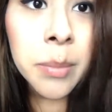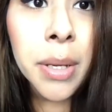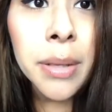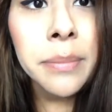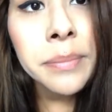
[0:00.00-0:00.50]

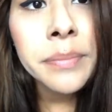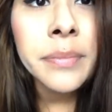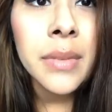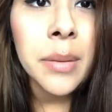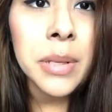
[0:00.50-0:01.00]
But,
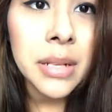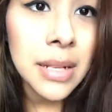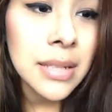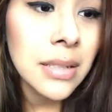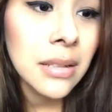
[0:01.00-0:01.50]
I mean, I
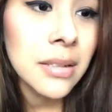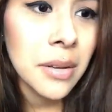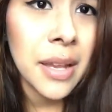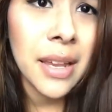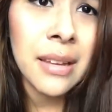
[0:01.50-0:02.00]
guess it looks
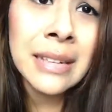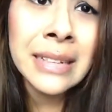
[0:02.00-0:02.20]
okay